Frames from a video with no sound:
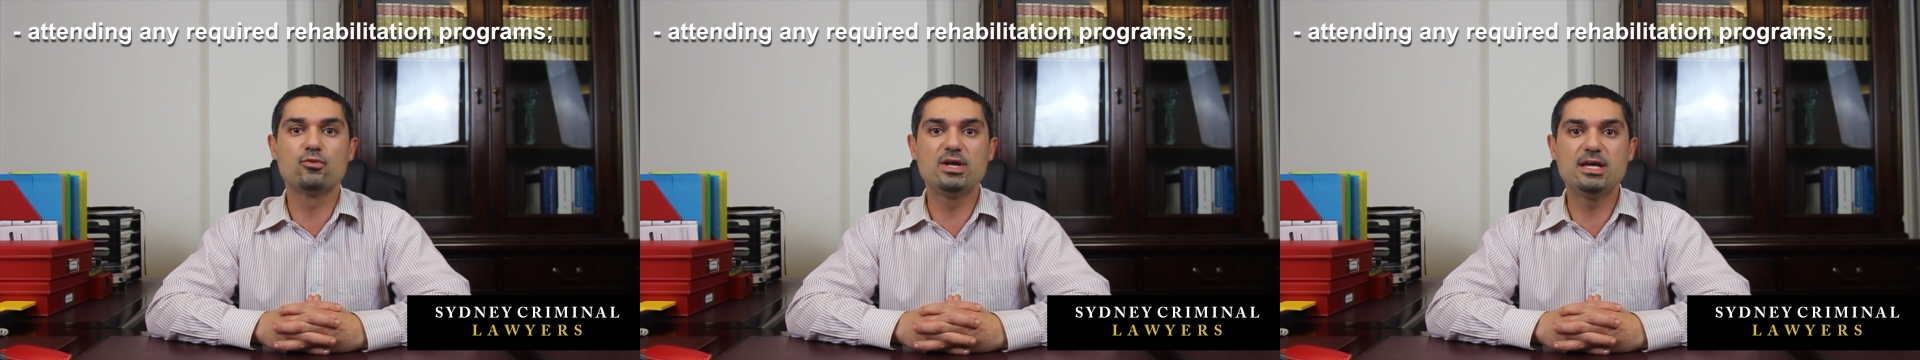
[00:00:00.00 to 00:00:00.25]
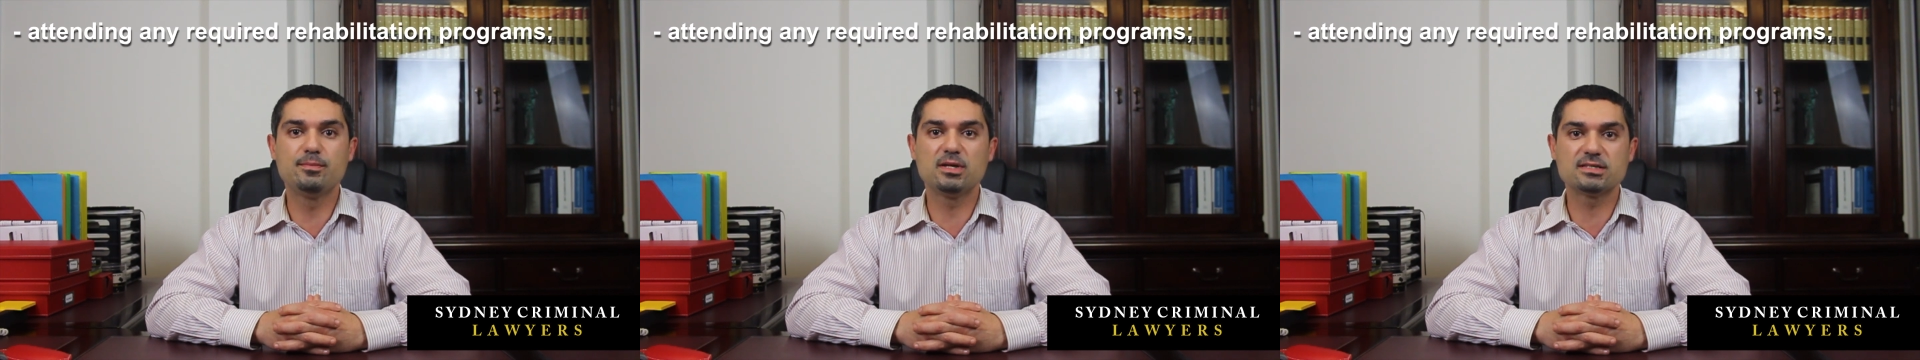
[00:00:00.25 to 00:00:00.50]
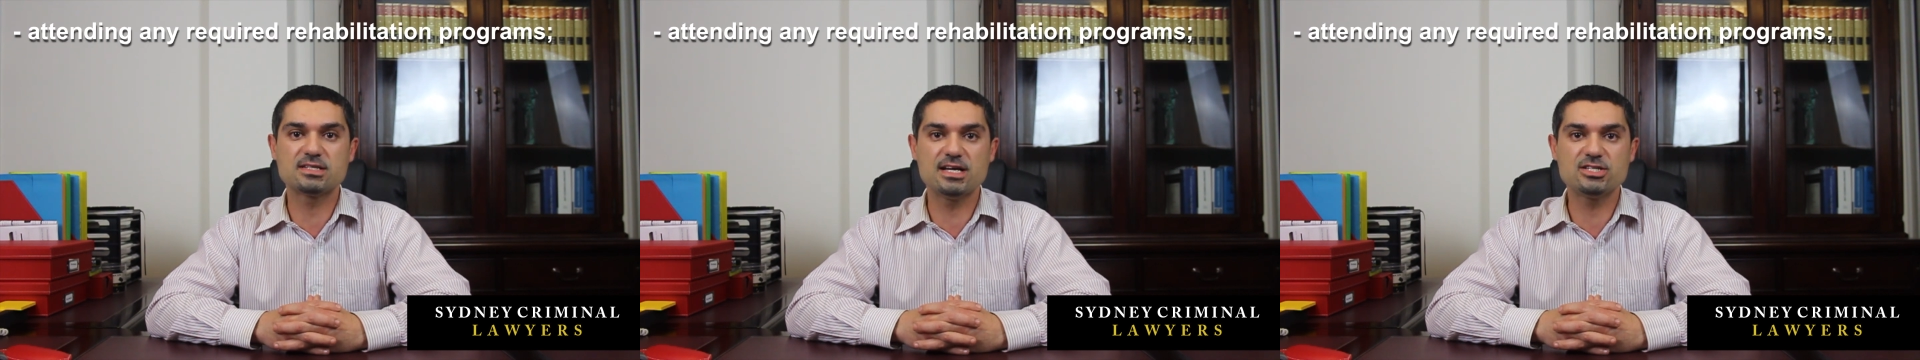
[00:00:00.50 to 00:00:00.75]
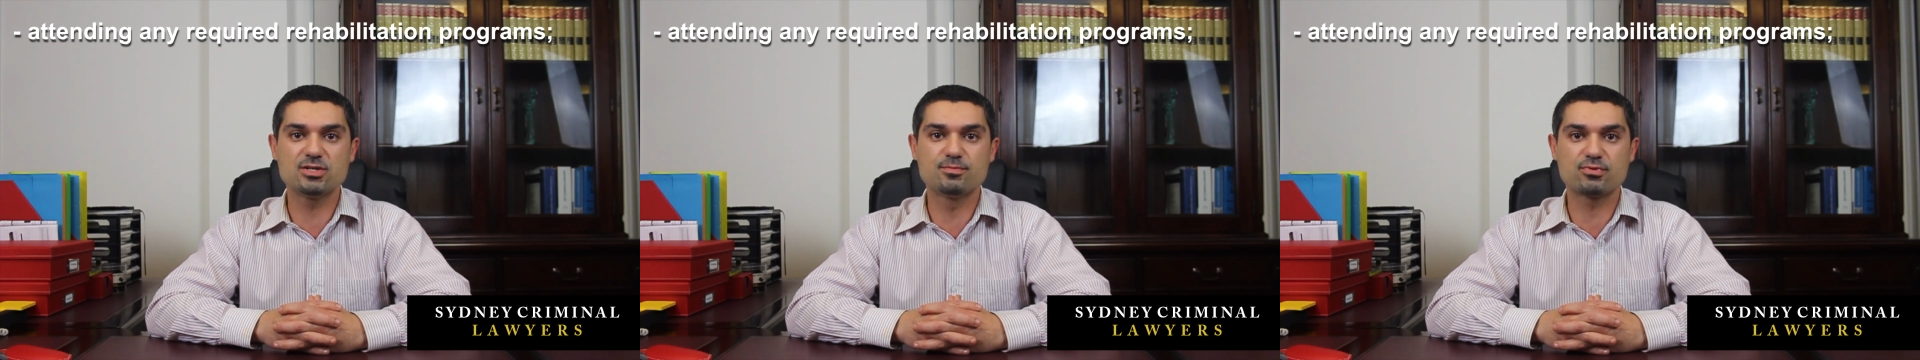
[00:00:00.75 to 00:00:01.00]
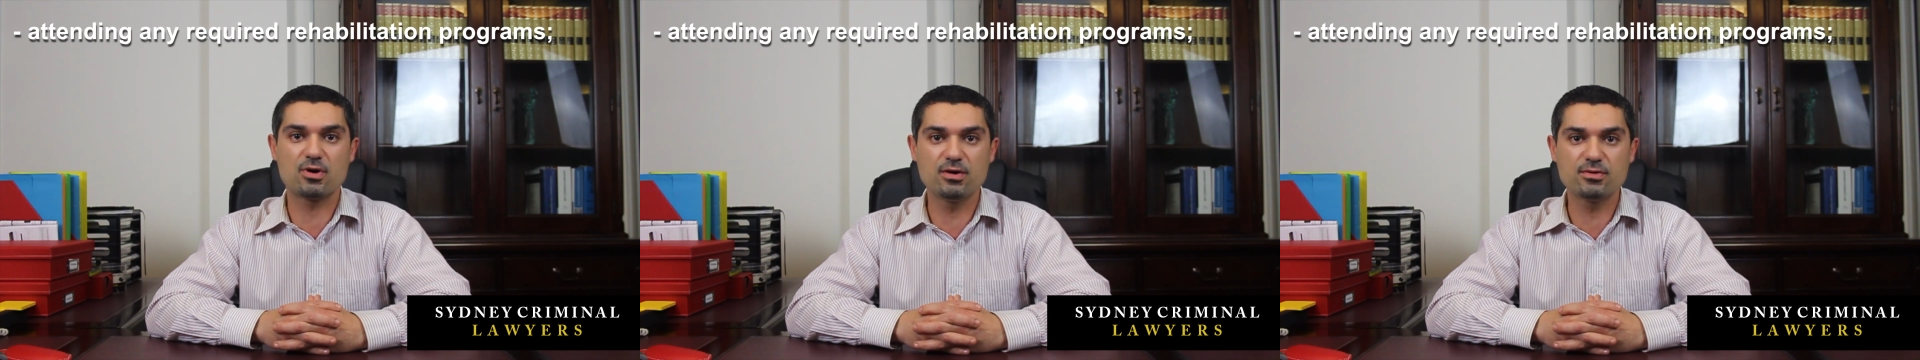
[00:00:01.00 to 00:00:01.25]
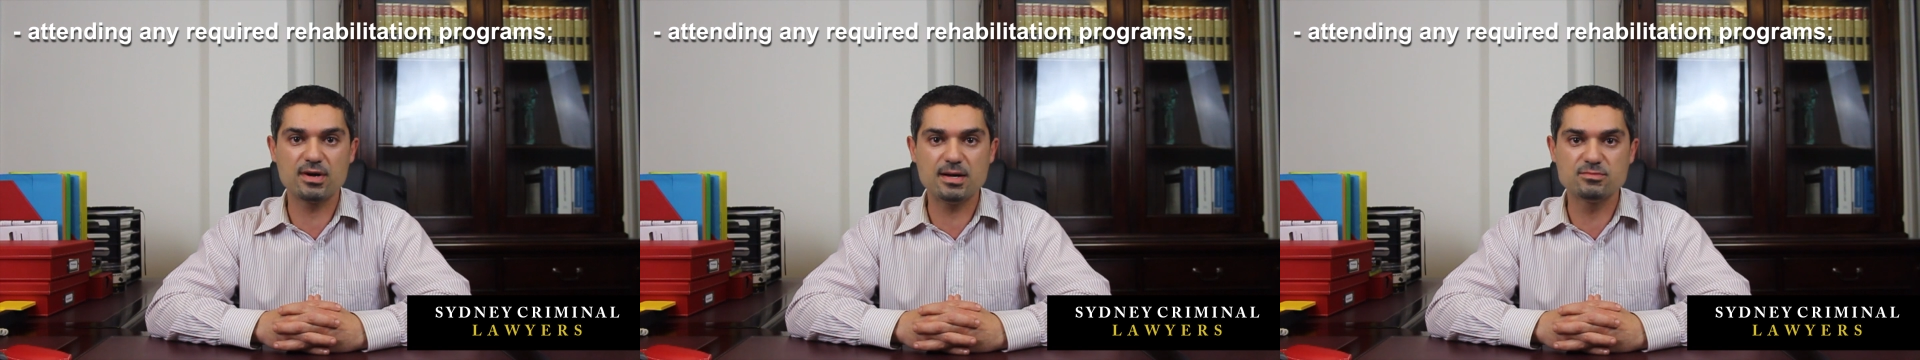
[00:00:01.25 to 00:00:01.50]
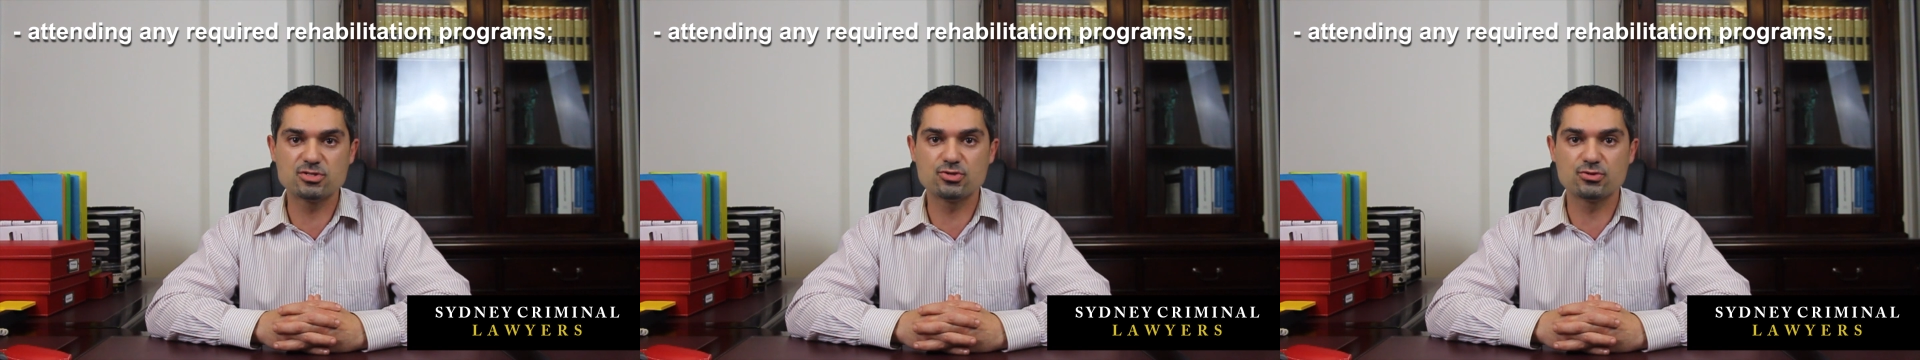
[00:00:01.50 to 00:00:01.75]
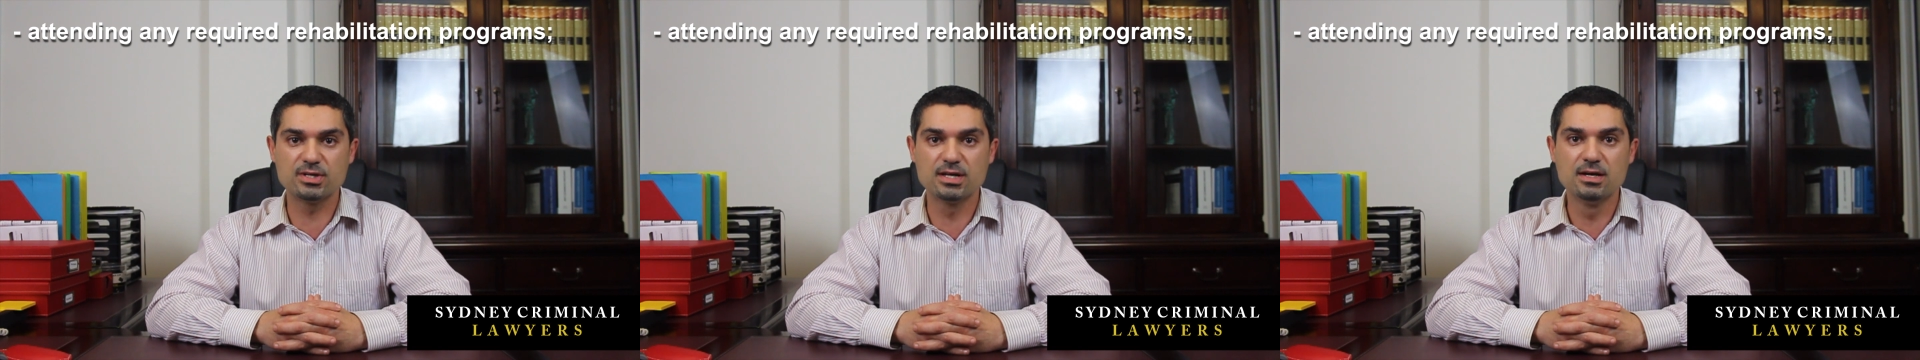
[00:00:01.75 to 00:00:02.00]
rehabilitation programs
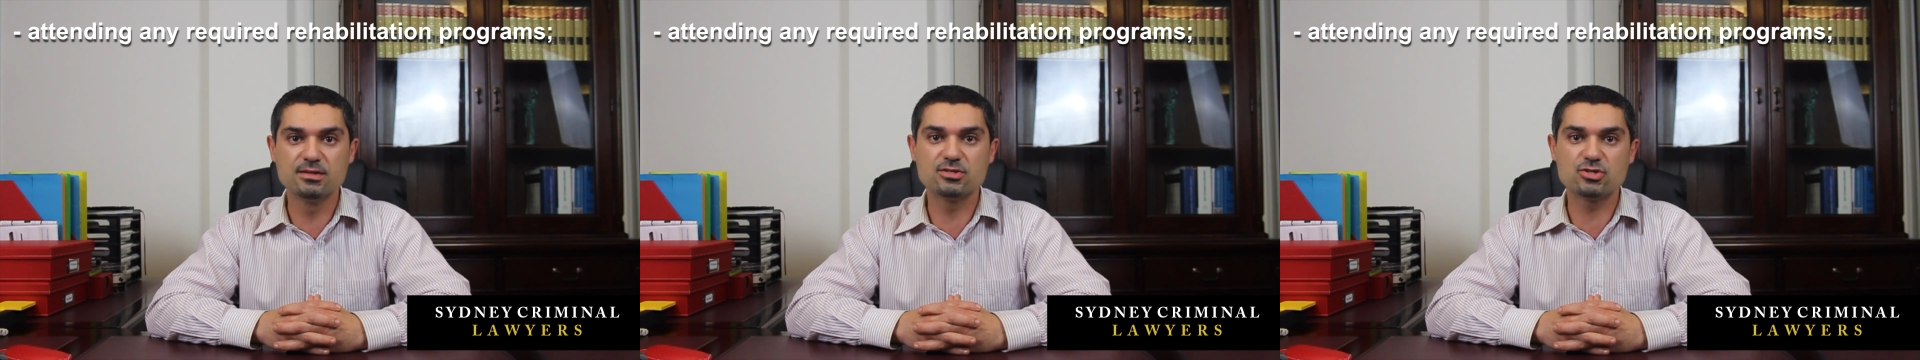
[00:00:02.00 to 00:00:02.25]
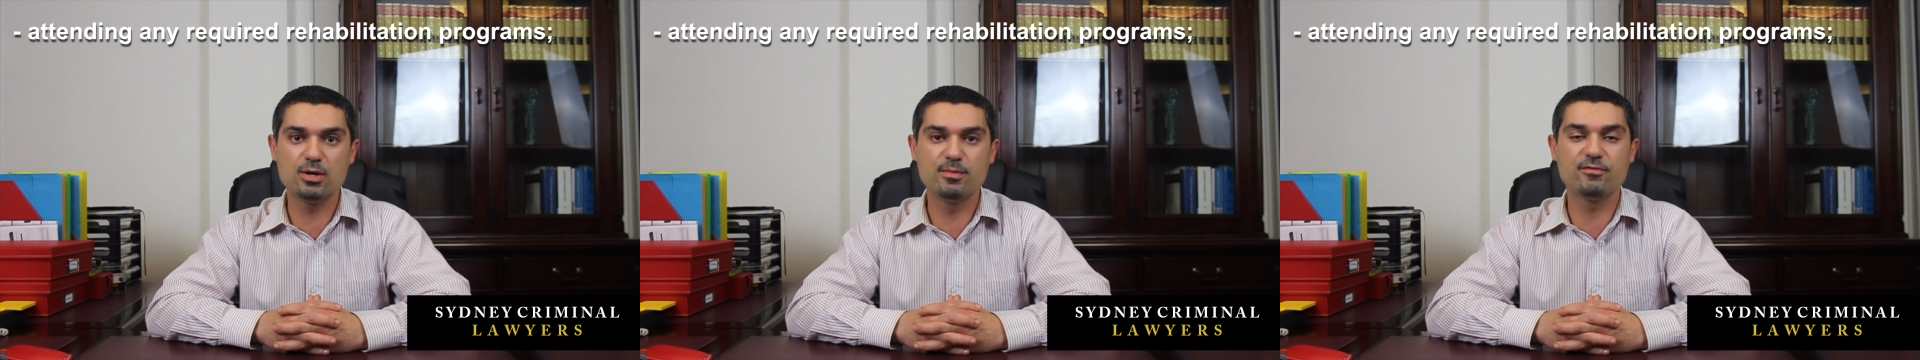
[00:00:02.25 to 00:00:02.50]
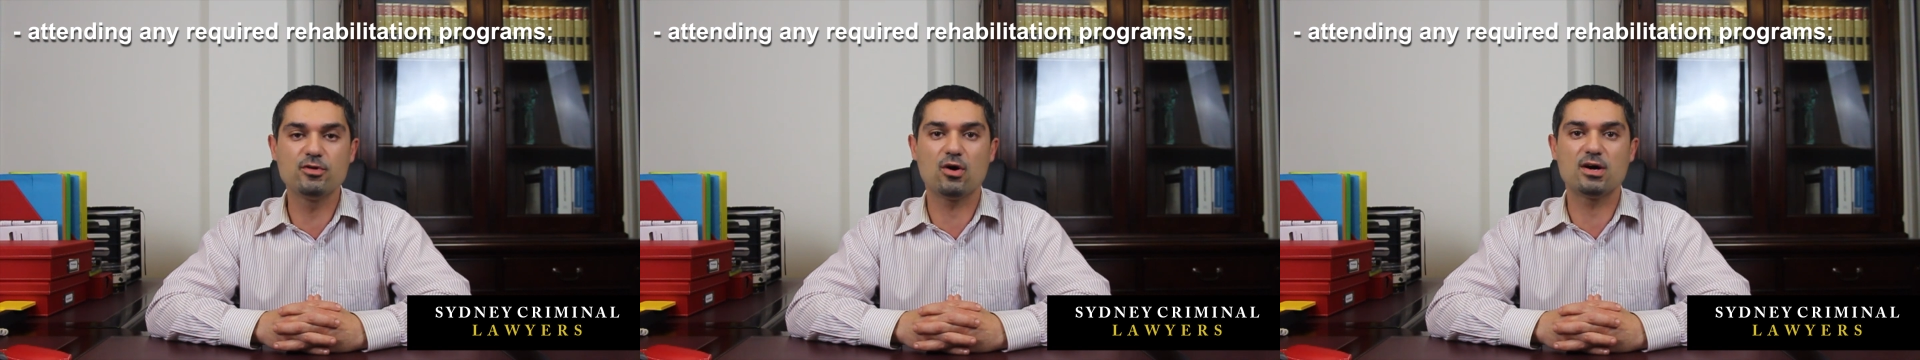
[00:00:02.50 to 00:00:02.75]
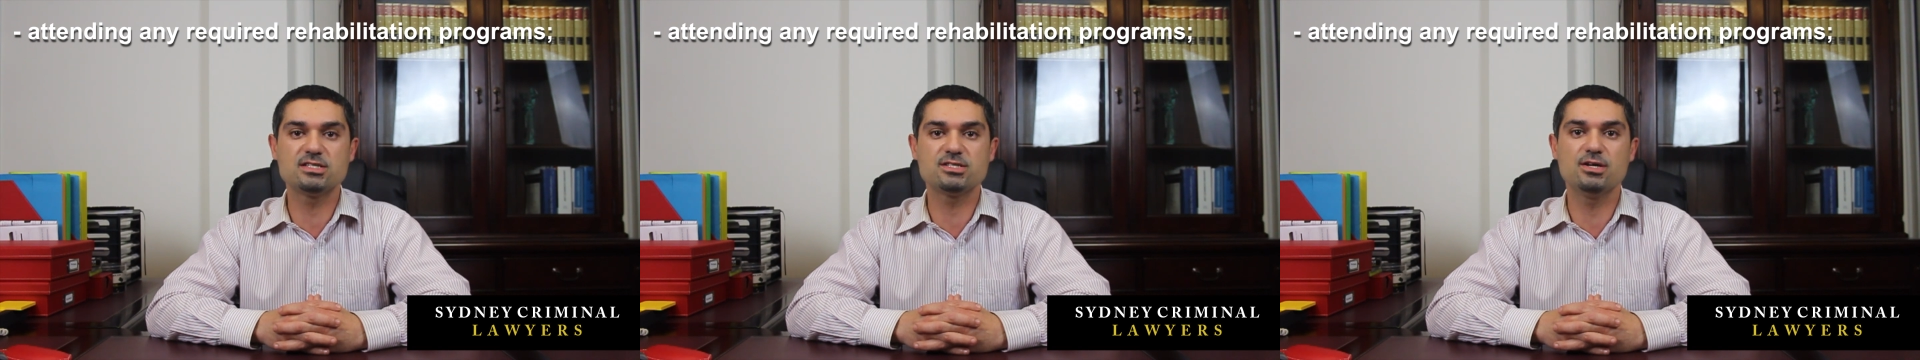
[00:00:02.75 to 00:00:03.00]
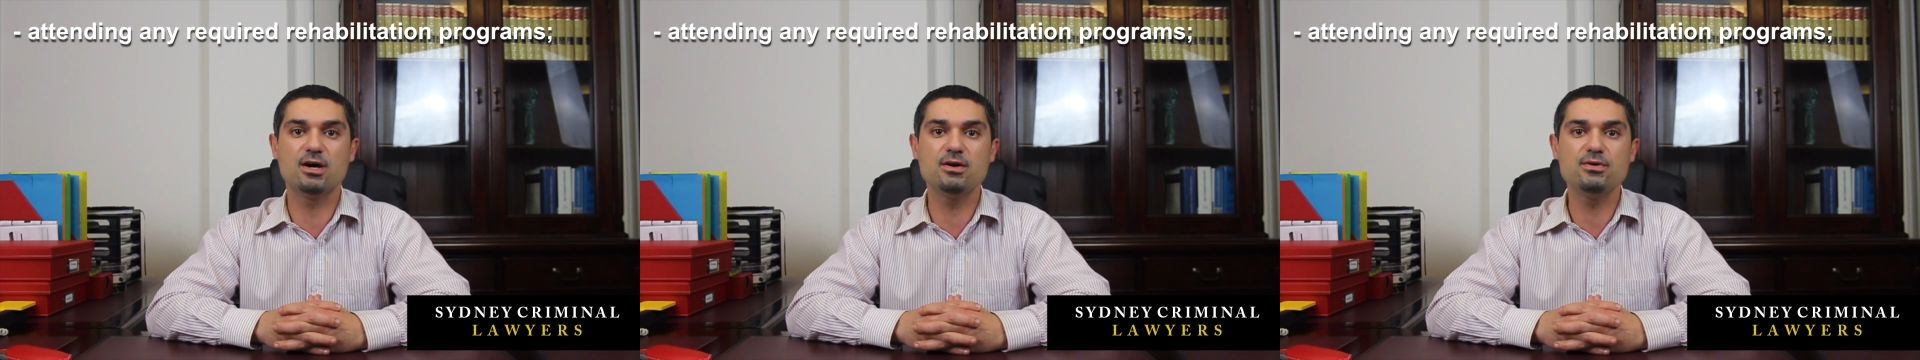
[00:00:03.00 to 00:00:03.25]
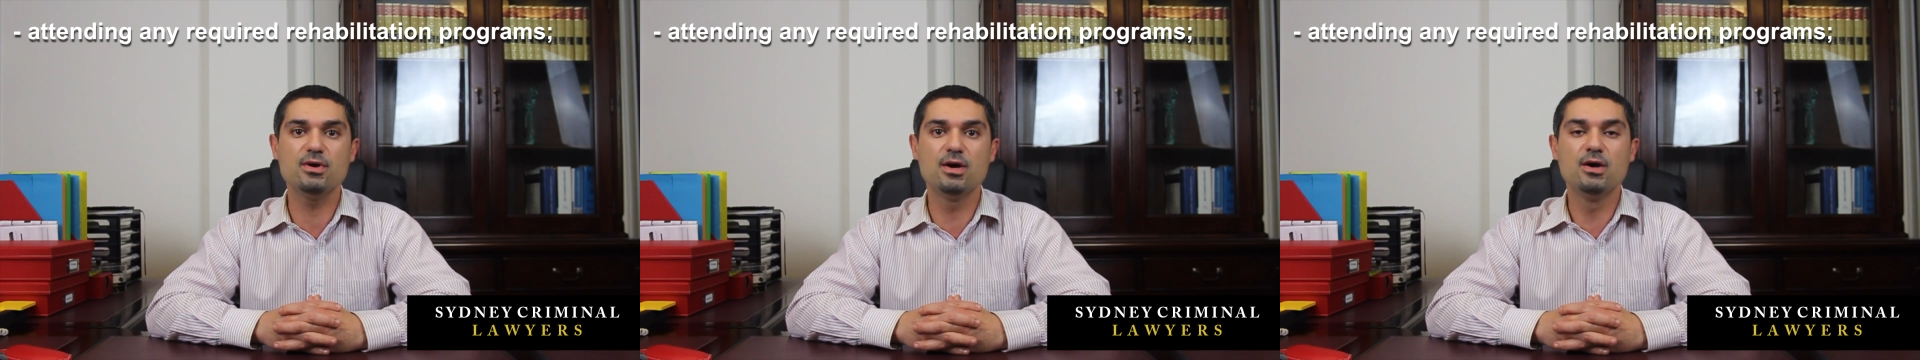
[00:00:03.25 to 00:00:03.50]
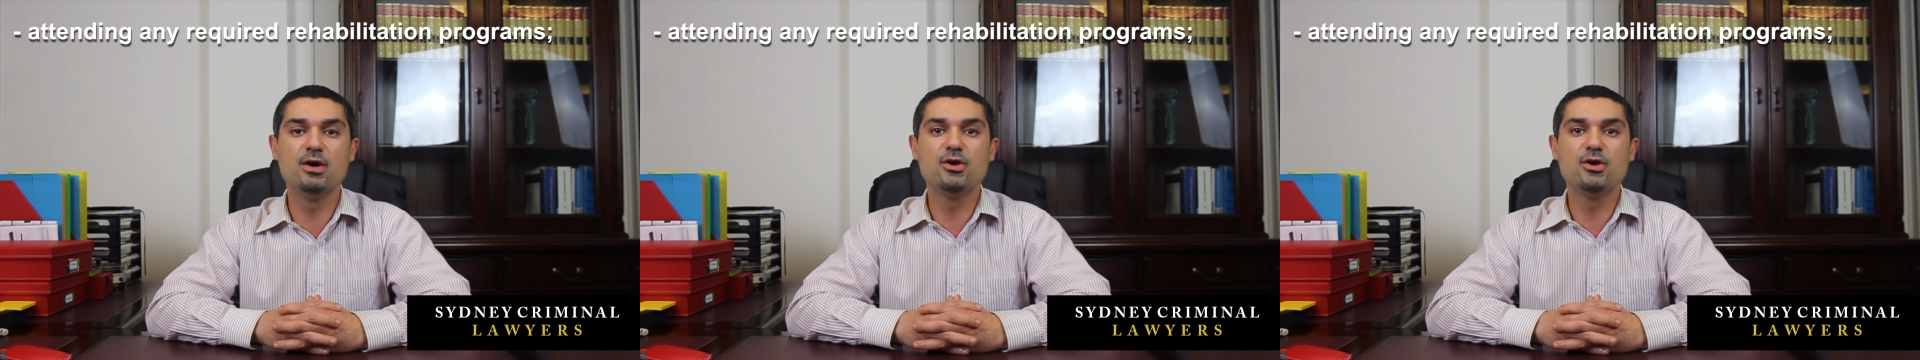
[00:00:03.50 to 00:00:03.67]
during the term of your ICO,